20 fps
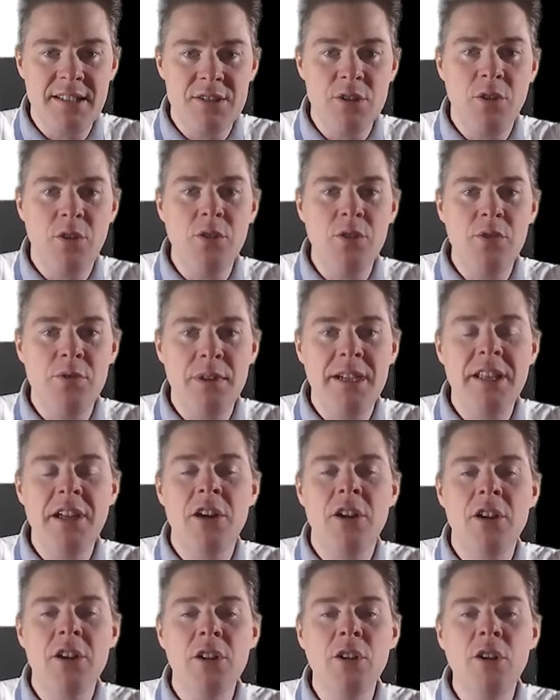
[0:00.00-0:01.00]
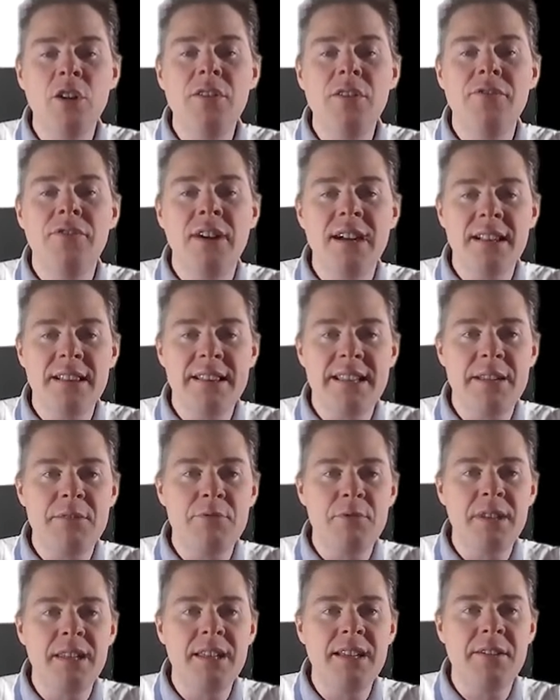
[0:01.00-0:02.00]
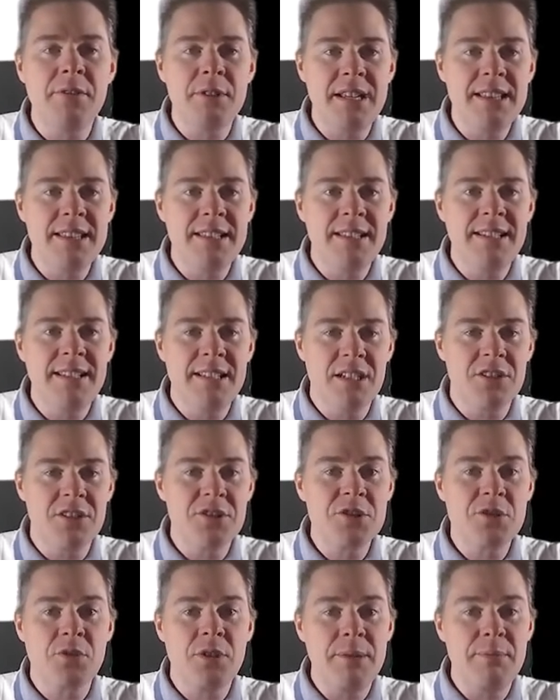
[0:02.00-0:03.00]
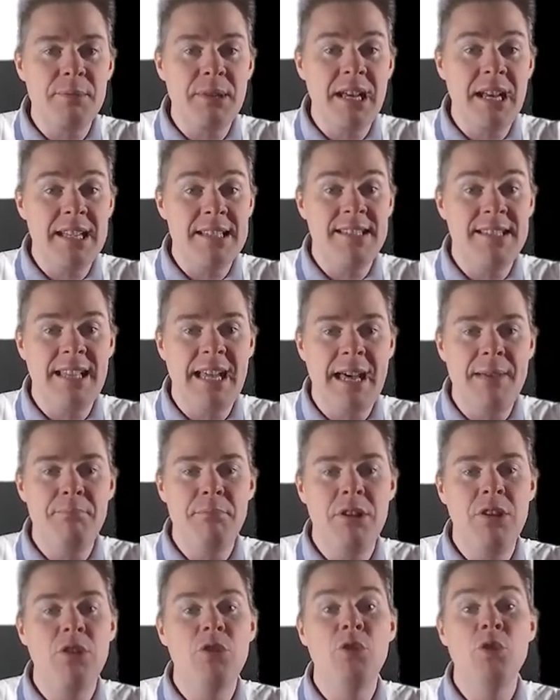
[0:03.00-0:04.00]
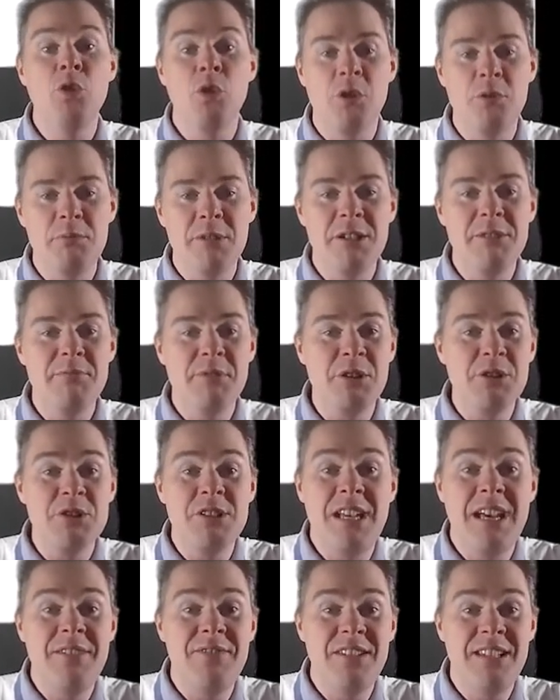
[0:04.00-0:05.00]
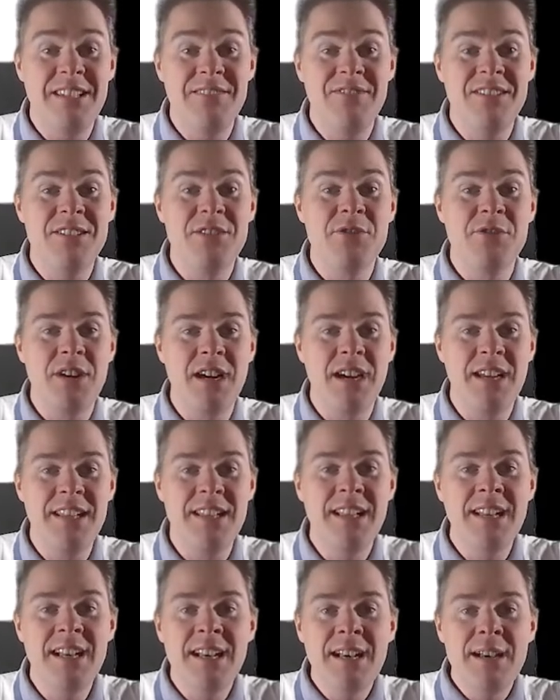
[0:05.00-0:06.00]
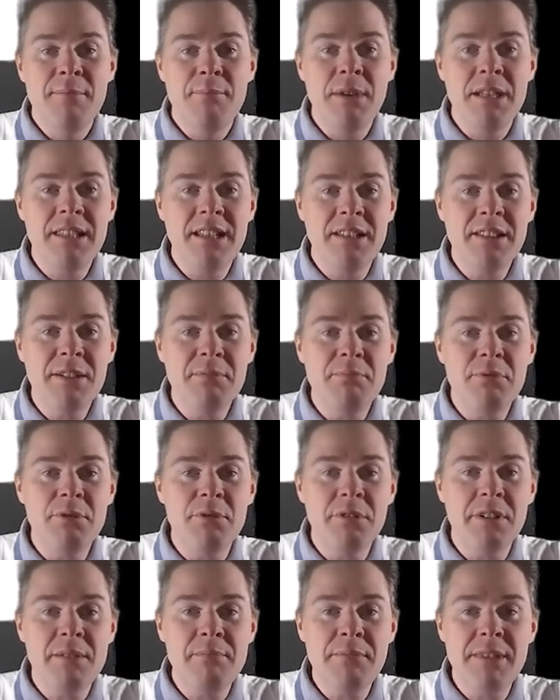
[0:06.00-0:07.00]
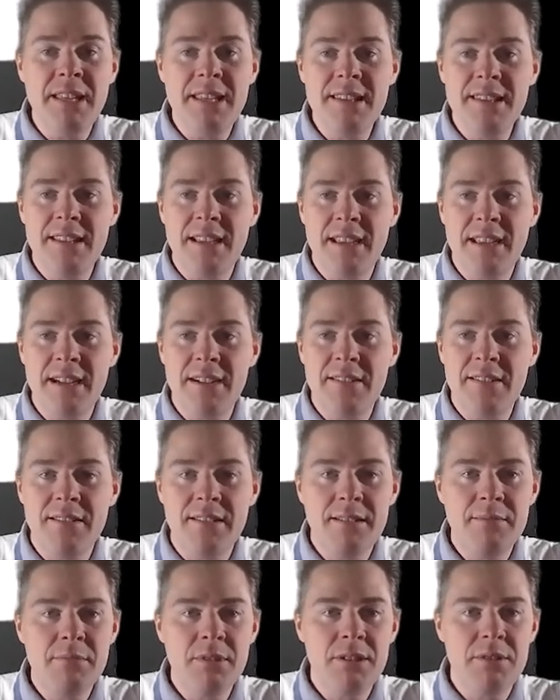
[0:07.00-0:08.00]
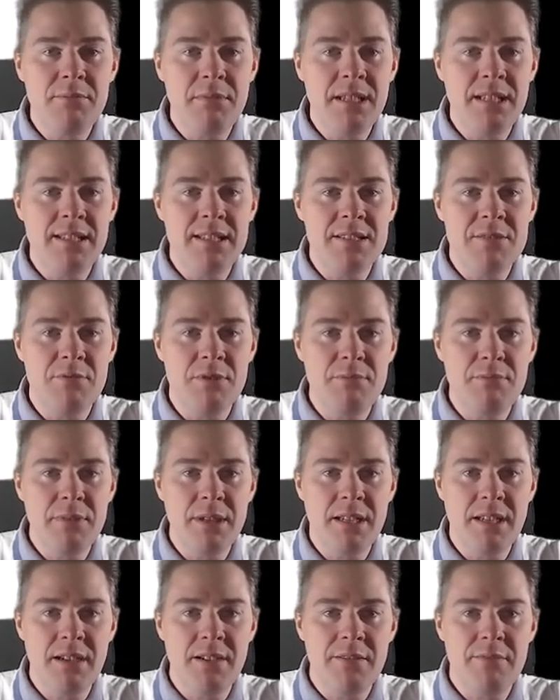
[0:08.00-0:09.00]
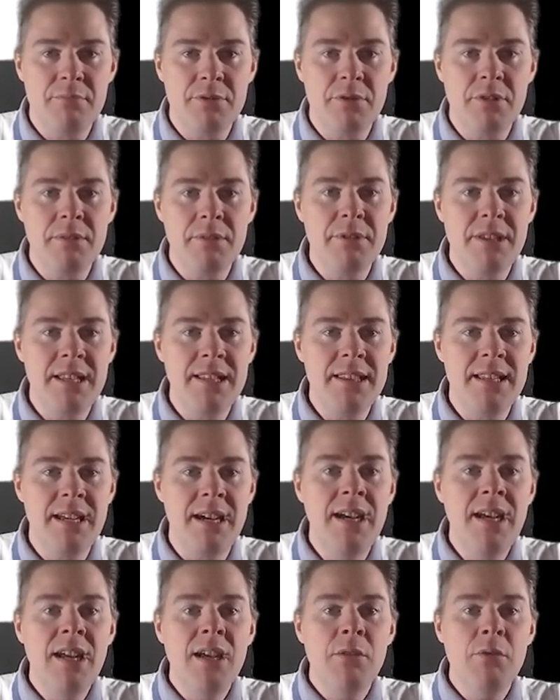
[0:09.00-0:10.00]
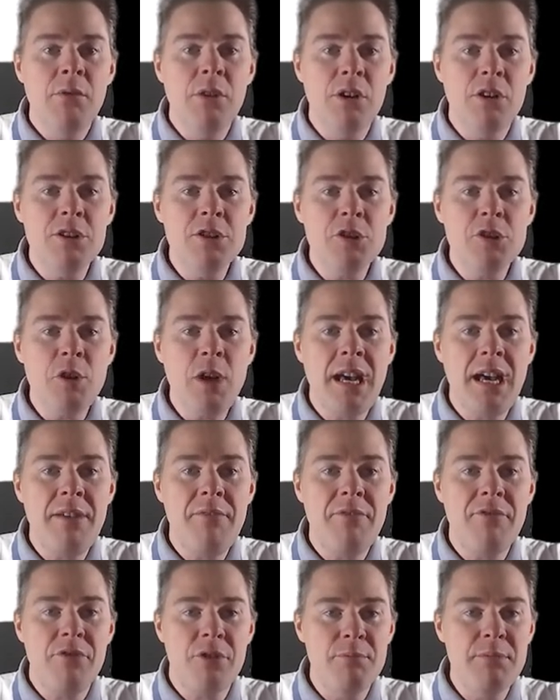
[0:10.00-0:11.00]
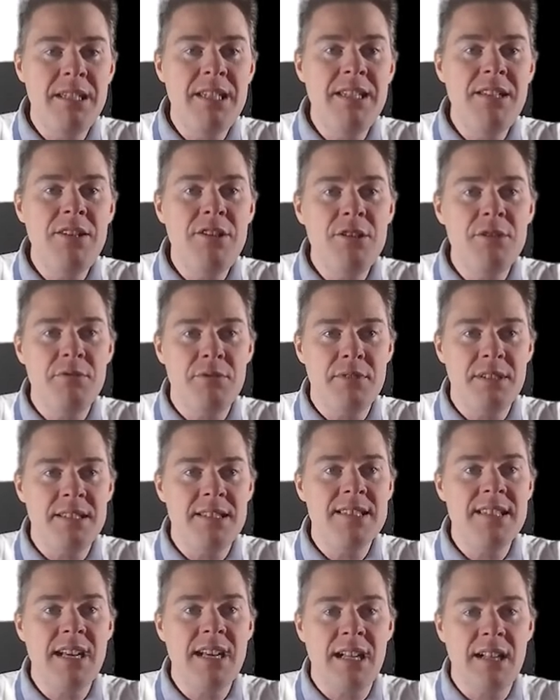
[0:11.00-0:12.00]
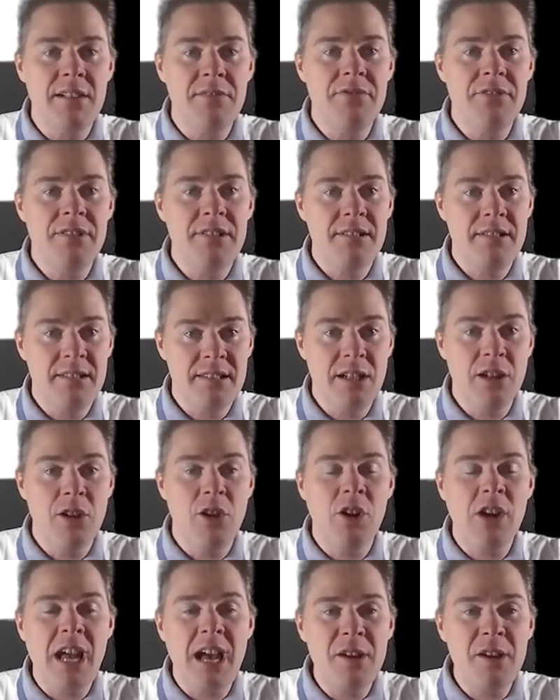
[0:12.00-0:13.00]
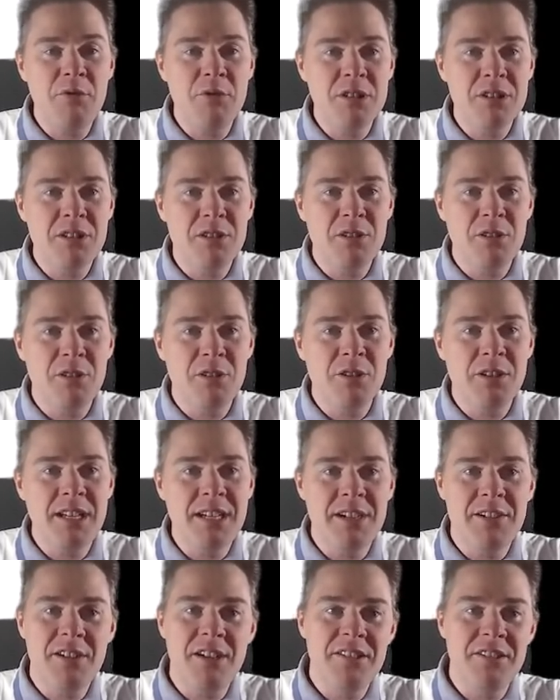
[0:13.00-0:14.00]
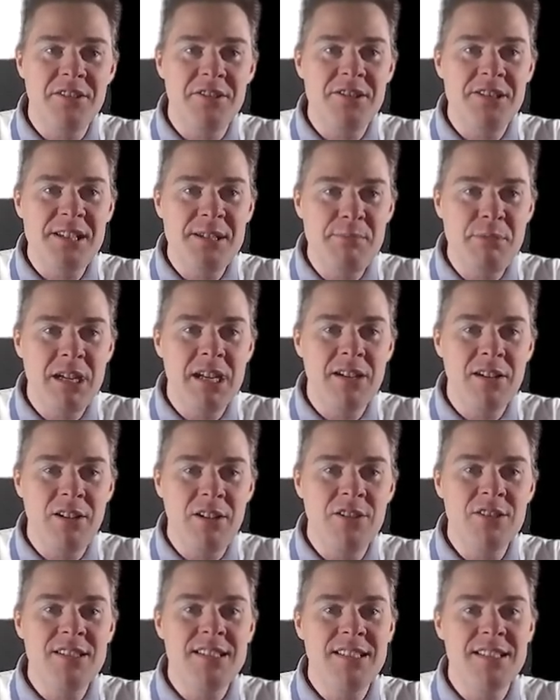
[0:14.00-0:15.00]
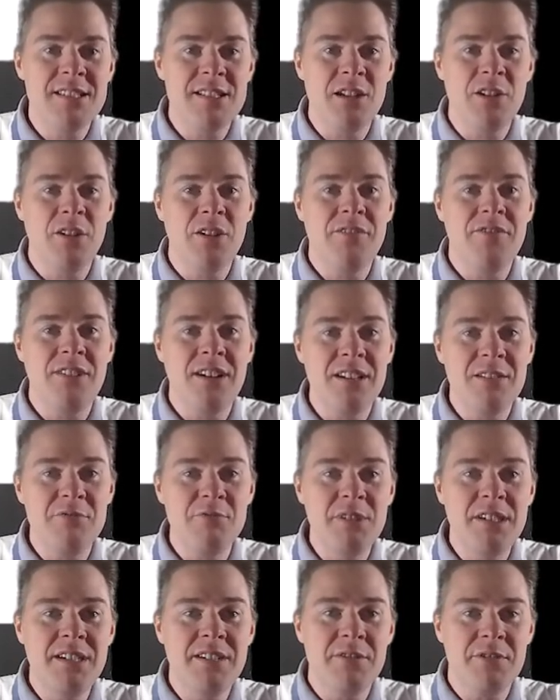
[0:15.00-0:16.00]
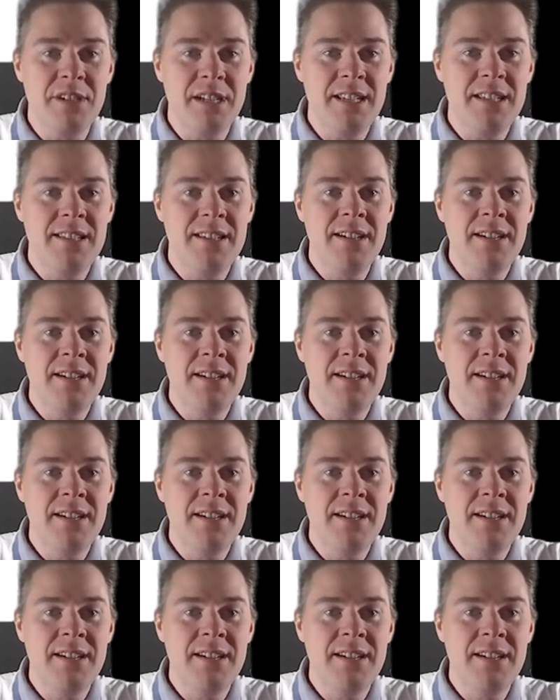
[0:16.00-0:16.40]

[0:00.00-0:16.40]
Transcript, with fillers: So already our log file that we created in our script hasn't happened, normal, because I haven't even tried. But under program data here, I'm going to make this one bigger, program data, we also have from Intune itself, the log I wanted to look here under GBN logs is the log file we create.